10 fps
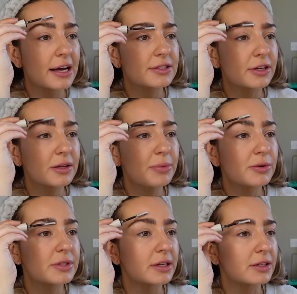I started
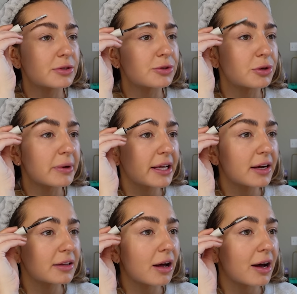posting on social
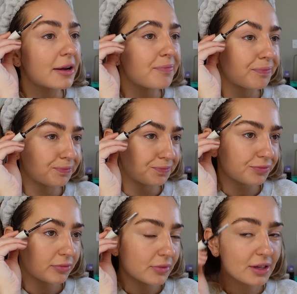media a lot,
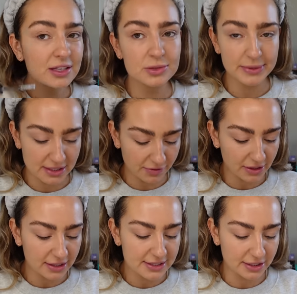
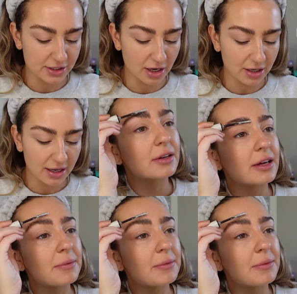specifically TikTok.